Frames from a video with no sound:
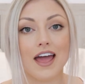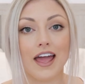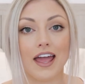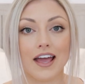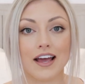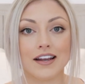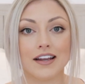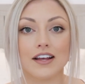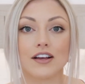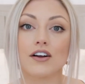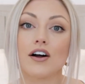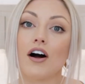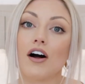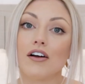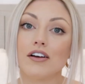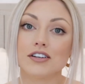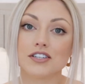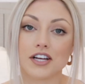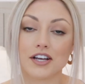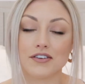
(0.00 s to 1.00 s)
And in
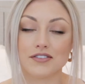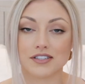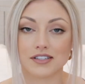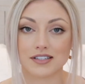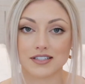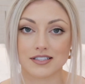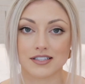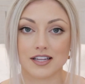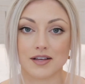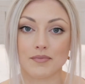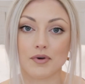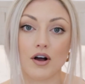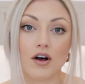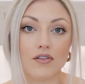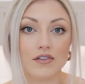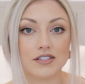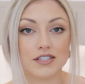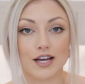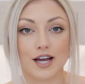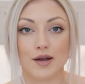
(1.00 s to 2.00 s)
college, I used to listen to them
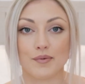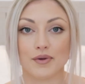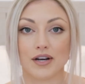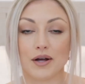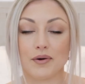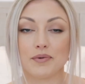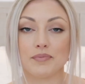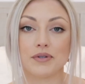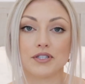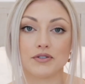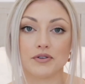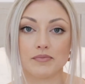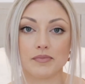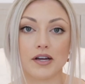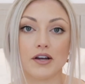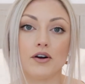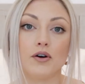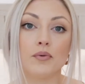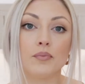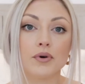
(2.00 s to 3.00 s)
all the time when I would be doing
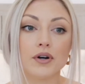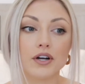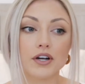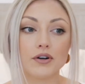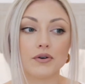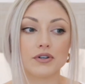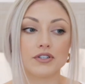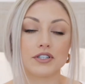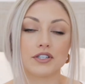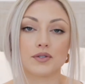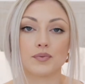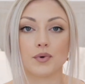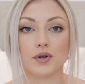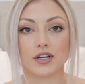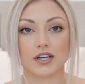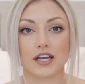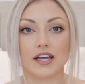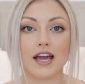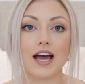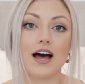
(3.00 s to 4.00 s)
my homework or just
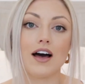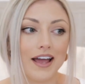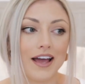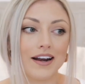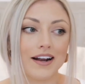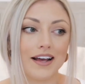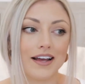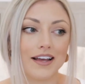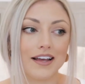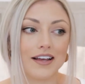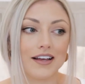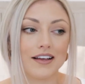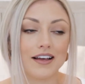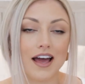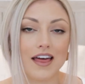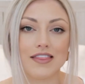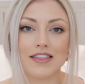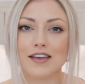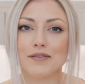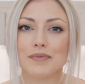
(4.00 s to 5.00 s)
working out. And I
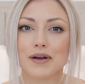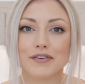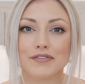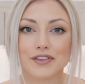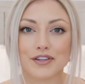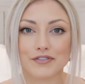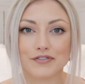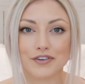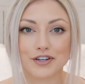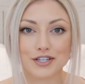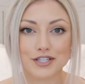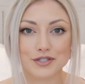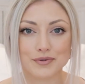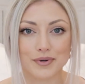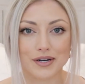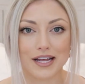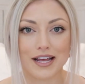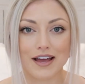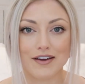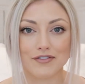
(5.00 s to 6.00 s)
think the first
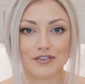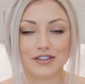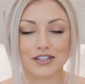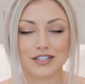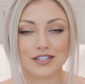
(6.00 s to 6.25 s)
one I ever